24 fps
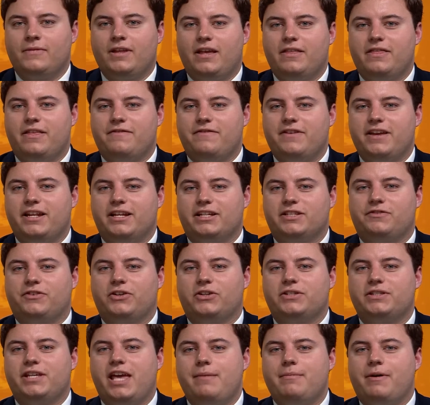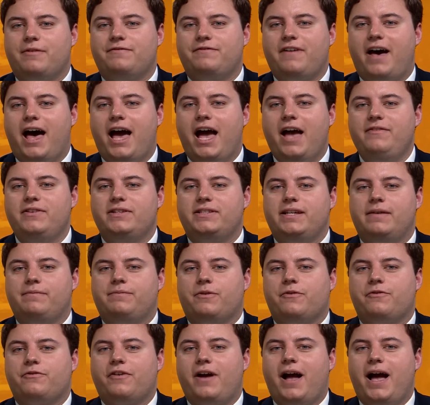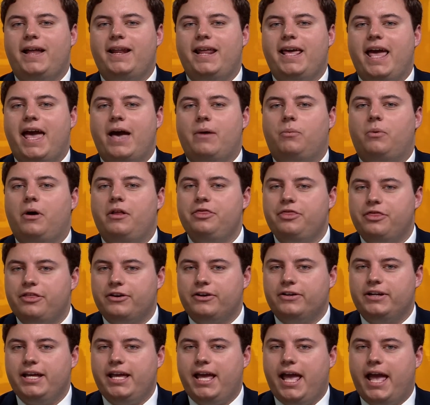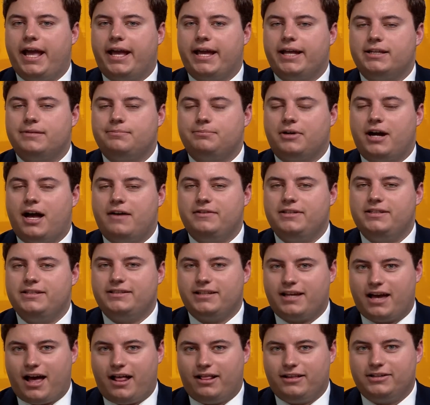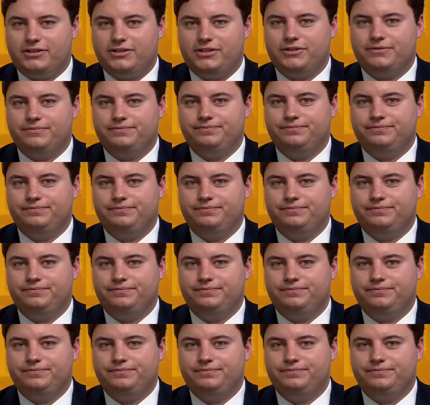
The Phoenix first game of five is set for Friday at 1.30 against Providence College.